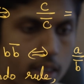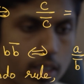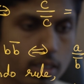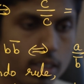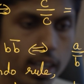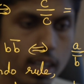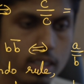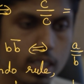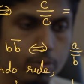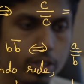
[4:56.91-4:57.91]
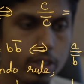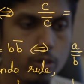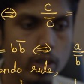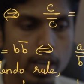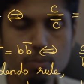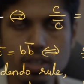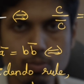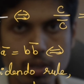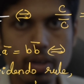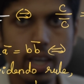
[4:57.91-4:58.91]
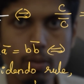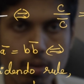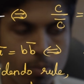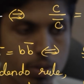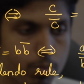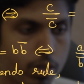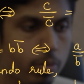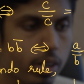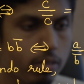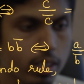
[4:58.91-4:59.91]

Thus, I can substitute A plus B by A bar plus B bar